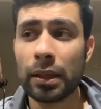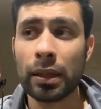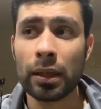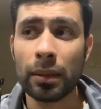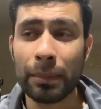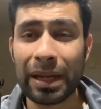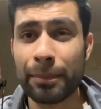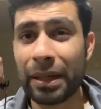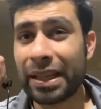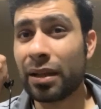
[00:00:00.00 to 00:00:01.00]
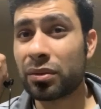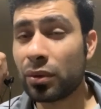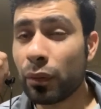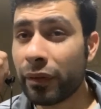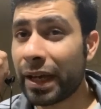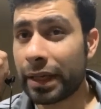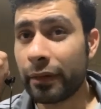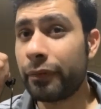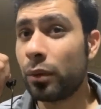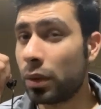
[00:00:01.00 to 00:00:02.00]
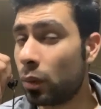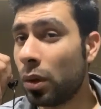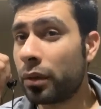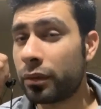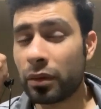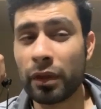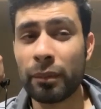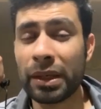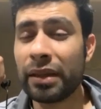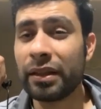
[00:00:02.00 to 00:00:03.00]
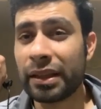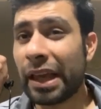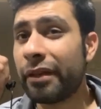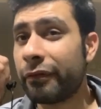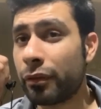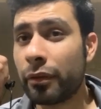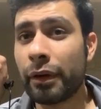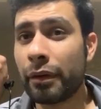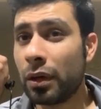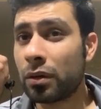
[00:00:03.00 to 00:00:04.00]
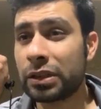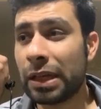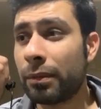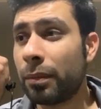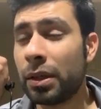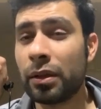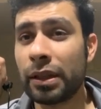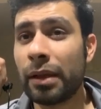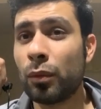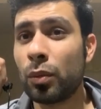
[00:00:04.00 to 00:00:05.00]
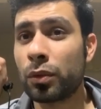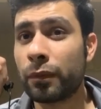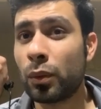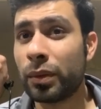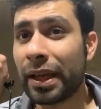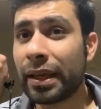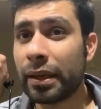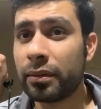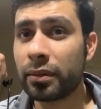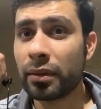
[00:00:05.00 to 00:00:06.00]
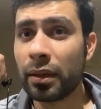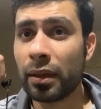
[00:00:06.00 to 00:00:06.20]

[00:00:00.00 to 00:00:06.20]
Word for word: Manny Pacquiao still fighting at 41. So they've been in the game for a very long time. They've been in the game almost 4 decades.